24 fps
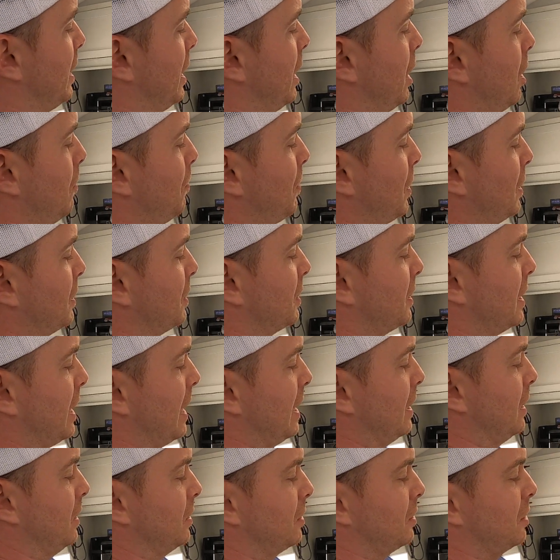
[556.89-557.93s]
help us
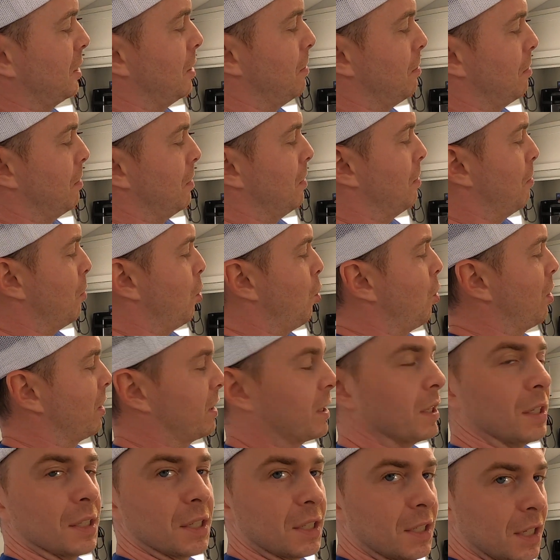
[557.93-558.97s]
get some more
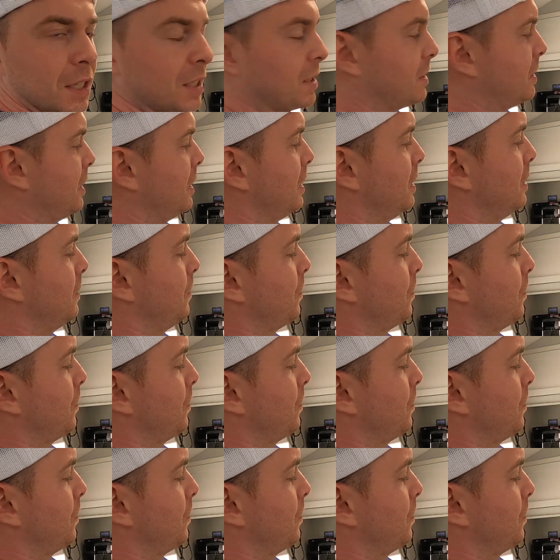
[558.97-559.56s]
consistent